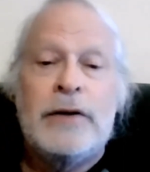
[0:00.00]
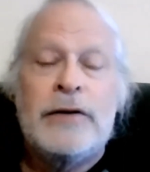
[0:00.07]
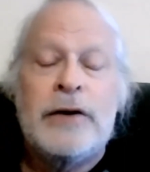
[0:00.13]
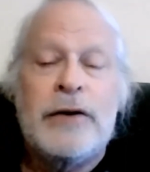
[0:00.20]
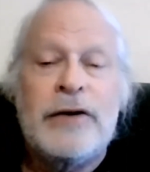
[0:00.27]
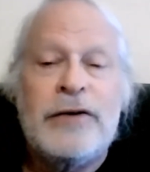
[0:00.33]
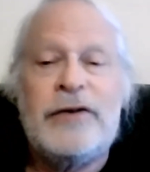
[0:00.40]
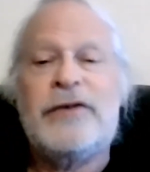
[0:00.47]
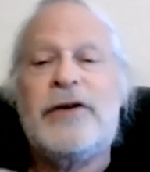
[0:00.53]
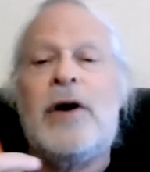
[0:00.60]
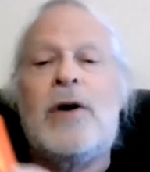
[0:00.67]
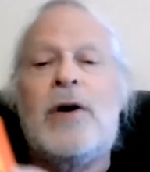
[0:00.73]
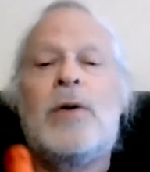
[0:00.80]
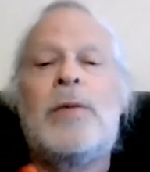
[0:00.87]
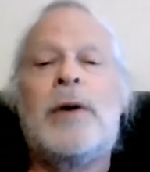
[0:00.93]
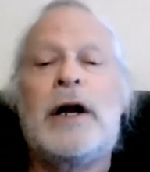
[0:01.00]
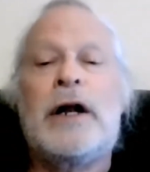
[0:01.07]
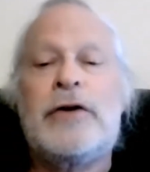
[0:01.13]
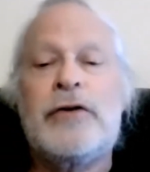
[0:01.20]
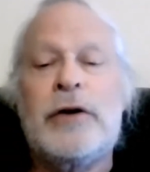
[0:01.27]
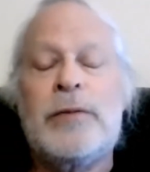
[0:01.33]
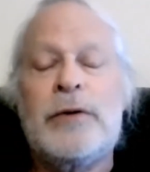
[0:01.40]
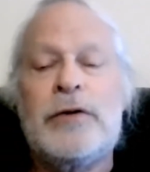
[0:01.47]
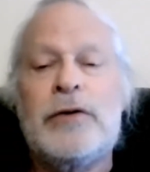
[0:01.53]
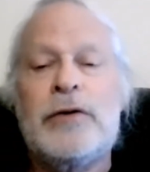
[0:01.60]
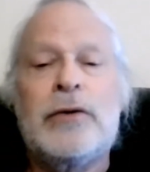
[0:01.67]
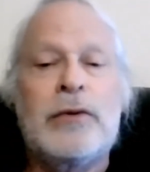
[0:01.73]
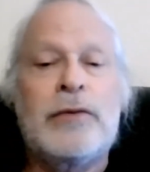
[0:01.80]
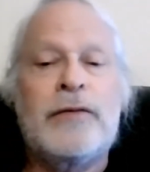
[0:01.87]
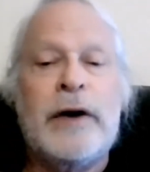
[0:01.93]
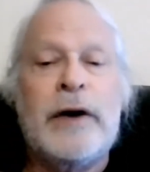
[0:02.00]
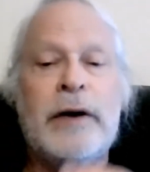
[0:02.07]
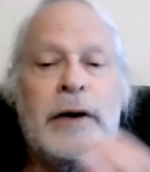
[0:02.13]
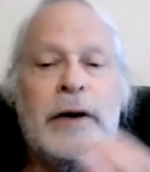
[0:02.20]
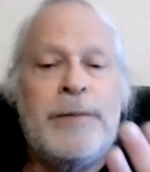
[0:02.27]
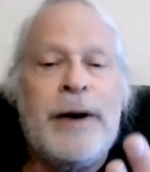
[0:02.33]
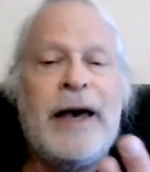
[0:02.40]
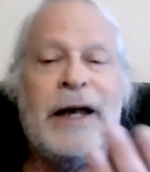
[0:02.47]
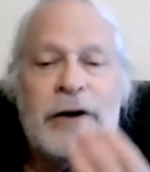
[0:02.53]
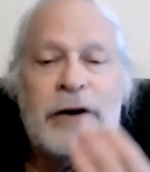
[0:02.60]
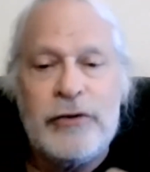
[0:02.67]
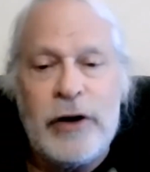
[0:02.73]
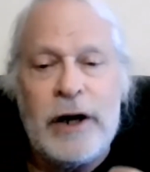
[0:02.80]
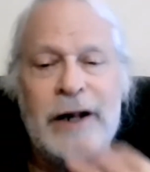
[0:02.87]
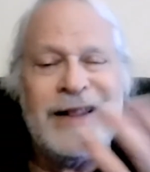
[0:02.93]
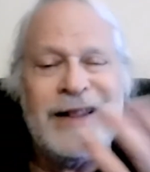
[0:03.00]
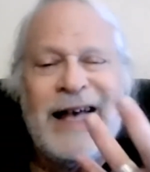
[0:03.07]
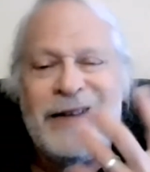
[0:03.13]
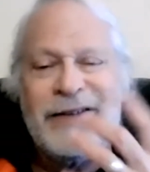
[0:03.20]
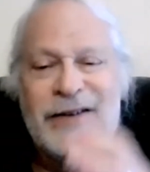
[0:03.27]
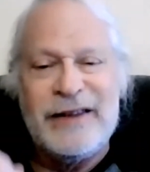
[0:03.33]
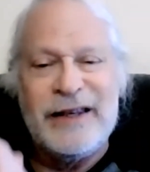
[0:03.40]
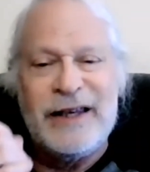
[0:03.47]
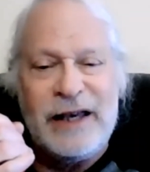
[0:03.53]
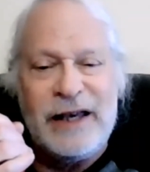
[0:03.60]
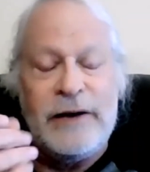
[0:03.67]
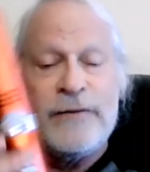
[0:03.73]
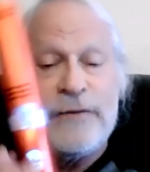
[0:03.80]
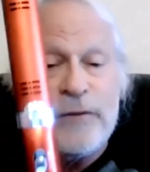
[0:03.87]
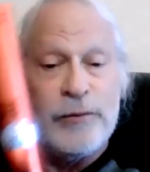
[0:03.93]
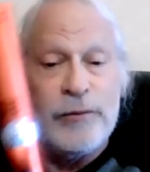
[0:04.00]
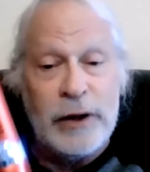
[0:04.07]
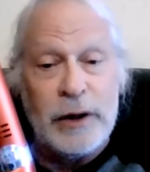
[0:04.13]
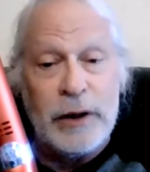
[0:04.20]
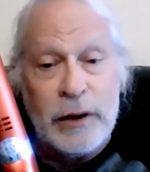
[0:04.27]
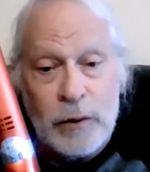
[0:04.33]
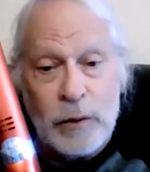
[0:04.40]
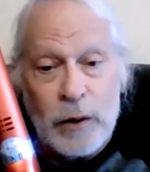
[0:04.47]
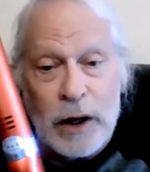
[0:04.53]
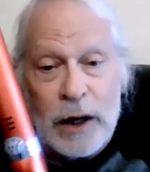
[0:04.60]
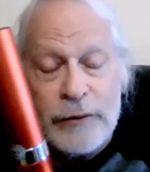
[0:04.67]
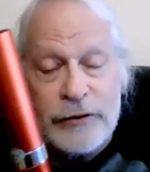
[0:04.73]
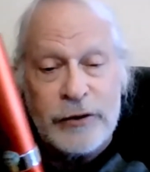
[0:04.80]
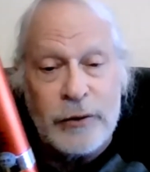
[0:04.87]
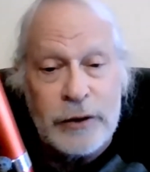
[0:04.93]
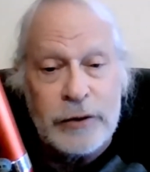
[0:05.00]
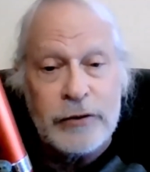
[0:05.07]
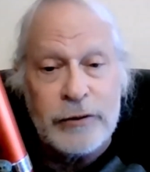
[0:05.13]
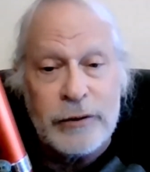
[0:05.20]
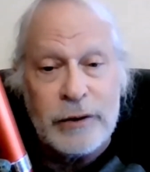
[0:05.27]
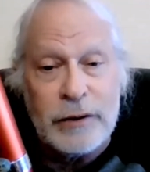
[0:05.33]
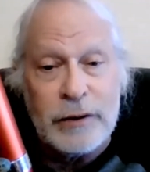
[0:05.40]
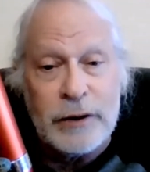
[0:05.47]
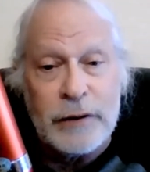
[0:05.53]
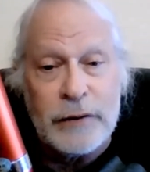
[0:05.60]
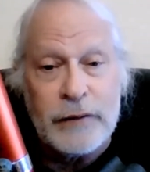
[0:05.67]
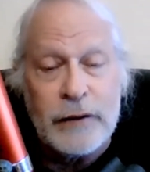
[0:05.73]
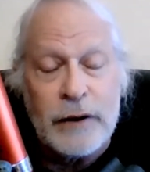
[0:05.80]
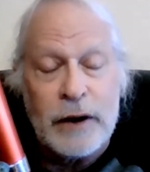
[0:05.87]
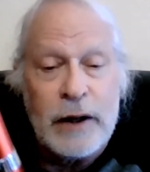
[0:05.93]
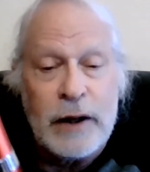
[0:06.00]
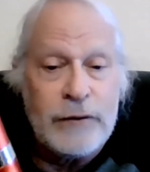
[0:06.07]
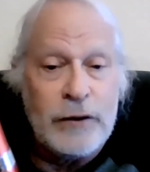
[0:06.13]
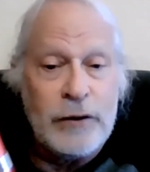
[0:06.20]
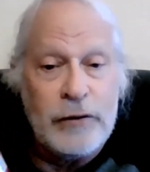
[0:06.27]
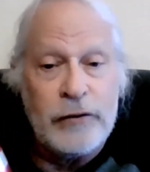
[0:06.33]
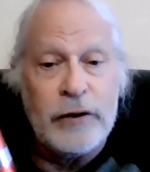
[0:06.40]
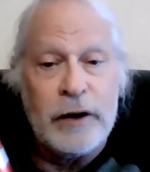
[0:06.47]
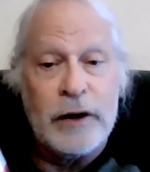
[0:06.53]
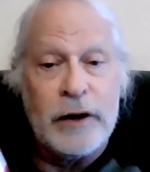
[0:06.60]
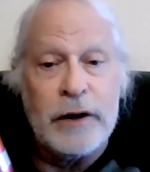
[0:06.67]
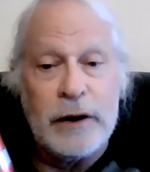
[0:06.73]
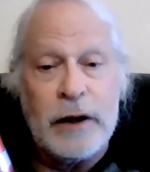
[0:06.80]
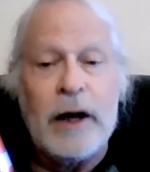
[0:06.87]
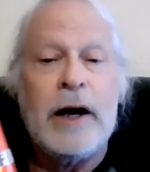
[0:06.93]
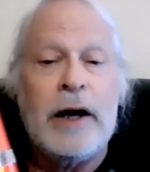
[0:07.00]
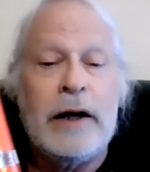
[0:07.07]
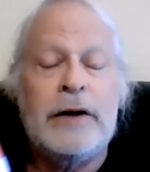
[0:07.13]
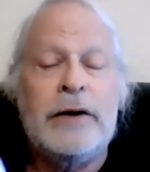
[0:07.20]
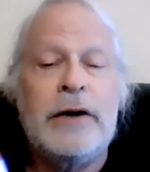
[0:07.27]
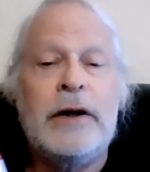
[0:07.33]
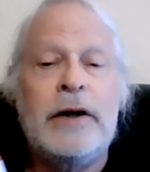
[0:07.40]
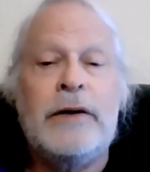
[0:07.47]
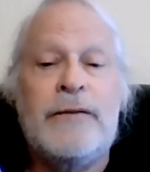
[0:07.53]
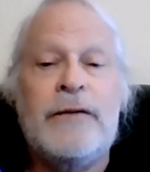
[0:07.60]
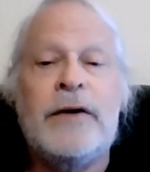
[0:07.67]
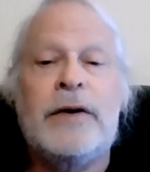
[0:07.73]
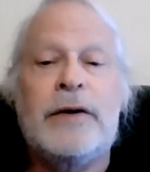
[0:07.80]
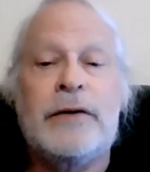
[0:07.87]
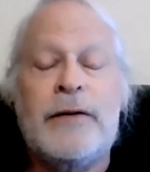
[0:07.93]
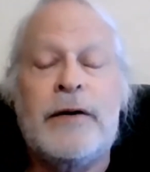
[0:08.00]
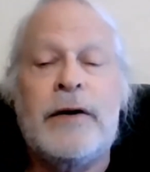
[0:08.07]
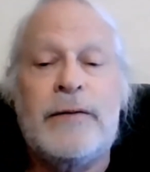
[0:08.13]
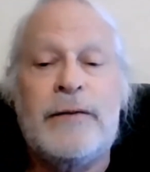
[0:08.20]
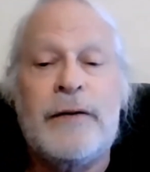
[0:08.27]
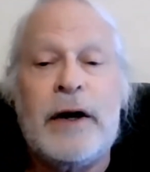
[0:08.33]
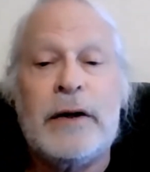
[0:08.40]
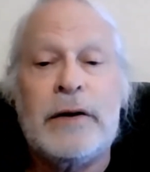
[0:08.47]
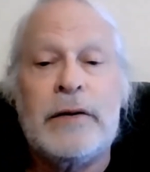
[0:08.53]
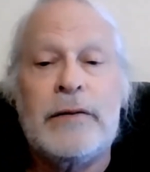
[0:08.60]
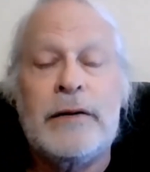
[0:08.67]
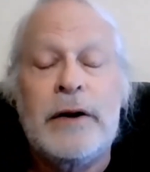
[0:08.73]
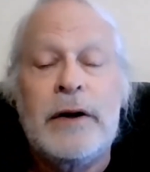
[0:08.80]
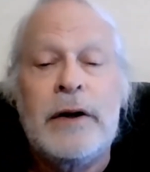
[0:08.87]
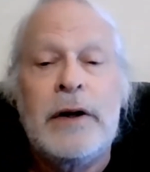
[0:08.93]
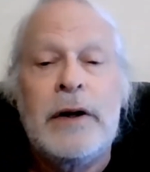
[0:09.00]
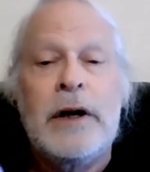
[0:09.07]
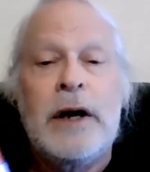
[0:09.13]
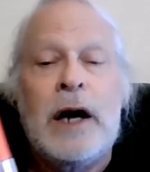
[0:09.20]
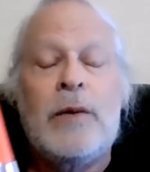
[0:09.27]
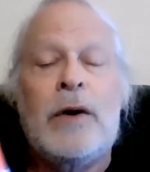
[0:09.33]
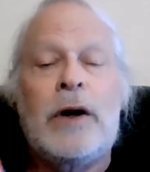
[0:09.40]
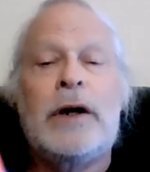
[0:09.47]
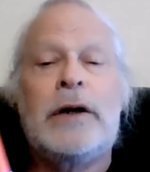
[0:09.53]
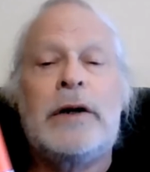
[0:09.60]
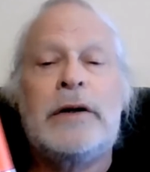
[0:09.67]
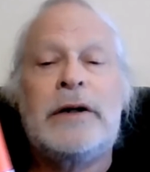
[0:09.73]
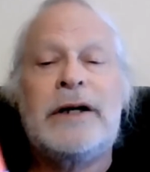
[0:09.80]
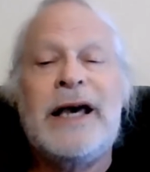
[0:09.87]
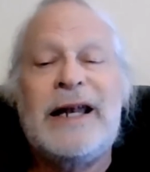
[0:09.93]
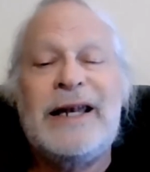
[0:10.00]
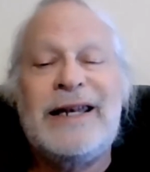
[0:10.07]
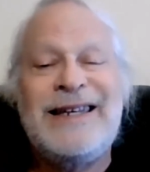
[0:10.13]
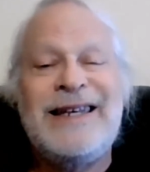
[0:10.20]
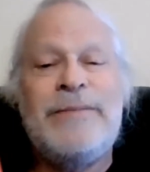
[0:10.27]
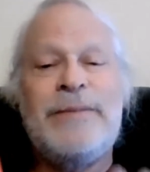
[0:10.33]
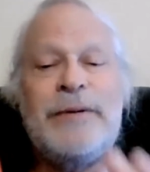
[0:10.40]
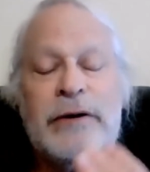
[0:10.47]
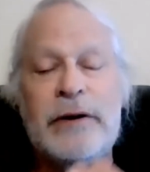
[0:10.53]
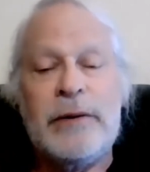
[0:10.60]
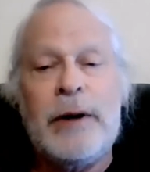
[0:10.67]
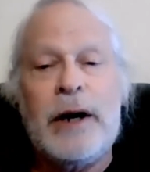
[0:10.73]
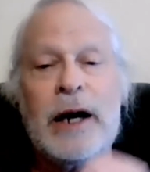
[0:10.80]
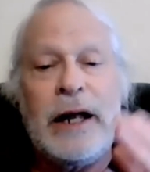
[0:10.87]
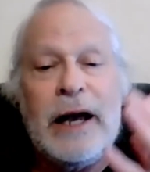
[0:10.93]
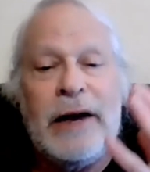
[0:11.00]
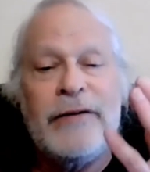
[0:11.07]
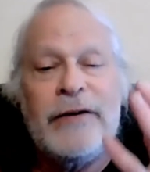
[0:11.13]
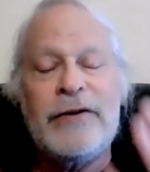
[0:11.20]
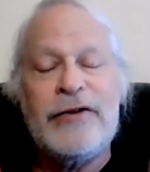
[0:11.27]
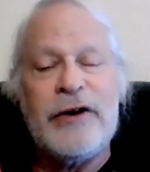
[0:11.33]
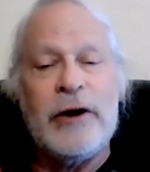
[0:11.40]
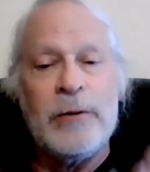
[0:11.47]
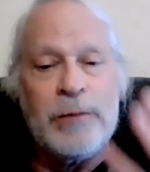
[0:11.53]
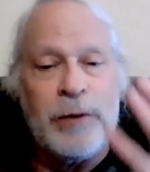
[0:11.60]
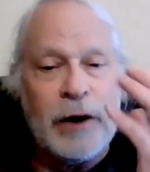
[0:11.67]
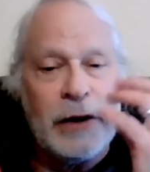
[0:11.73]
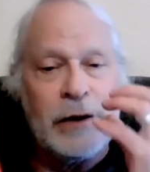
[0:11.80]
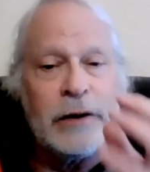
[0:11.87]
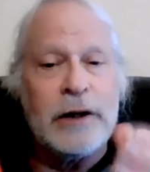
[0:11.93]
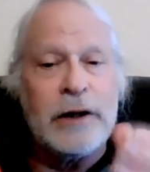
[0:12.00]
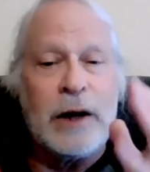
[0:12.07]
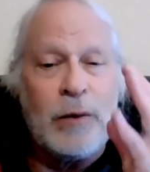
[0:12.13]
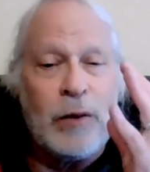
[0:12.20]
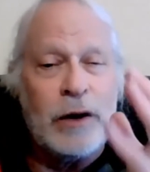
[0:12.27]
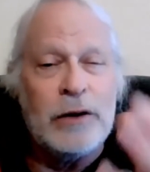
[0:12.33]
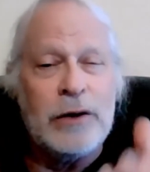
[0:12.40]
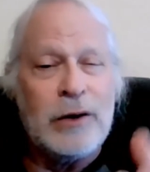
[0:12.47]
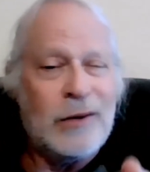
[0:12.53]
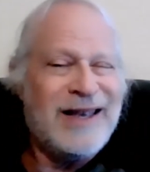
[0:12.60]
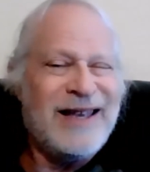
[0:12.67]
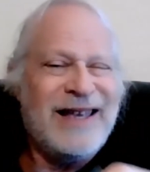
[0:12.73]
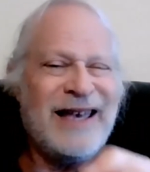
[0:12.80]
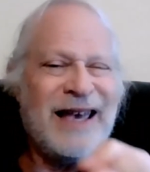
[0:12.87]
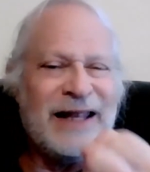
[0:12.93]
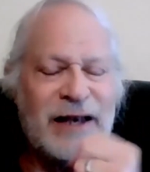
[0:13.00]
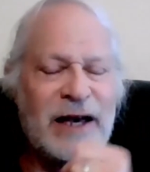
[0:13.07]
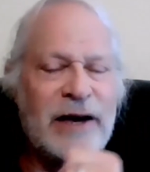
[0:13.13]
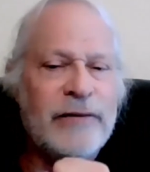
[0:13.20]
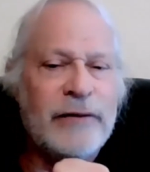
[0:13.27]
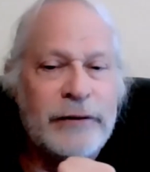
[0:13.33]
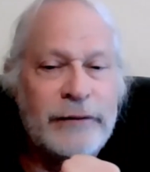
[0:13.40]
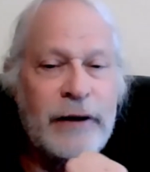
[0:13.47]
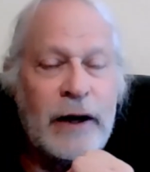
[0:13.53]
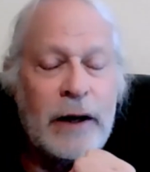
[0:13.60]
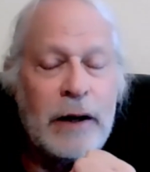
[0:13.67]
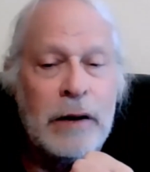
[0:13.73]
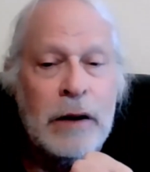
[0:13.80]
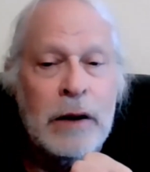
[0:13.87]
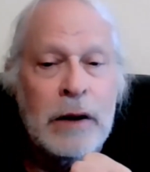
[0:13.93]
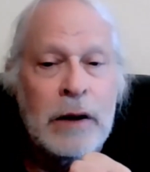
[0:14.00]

So this is a whole body treatment tool, very penetrating. That's the key for me, why I was so interested in this. And after using it, I indeed feel it's very effective. I wanted to get deep into the body. Every therapy I look at, I want to know it can get to every cell